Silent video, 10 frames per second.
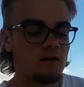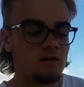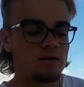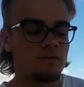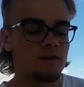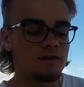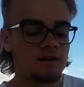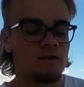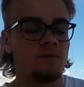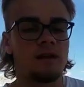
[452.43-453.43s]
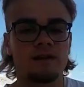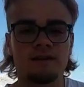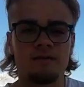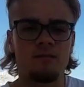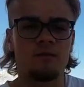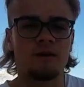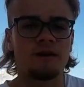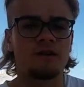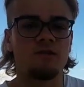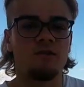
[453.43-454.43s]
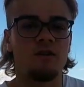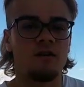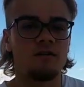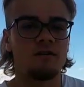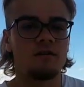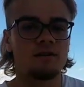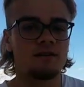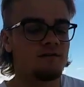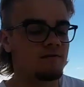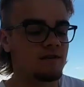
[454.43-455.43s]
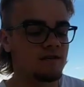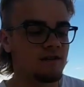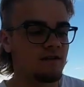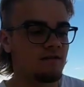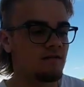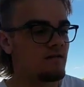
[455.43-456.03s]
something that's not a plastic, more like a cloth that's heat resistant.